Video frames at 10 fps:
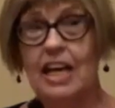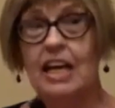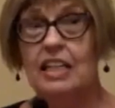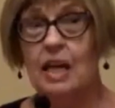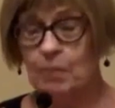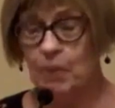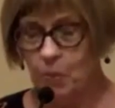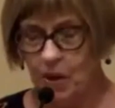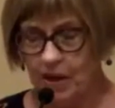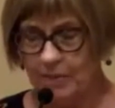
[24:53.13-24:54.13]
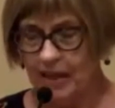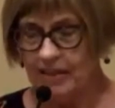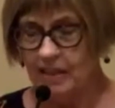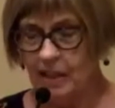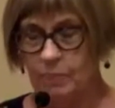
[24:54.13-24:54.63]
number one,
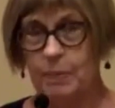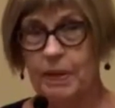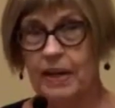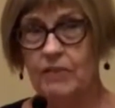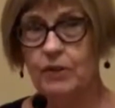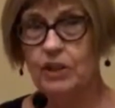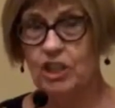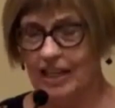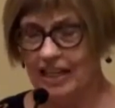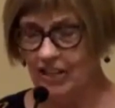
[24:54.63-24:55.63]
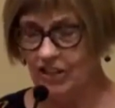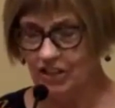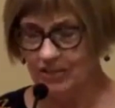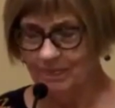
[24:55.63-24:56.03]
mentally prepare for change.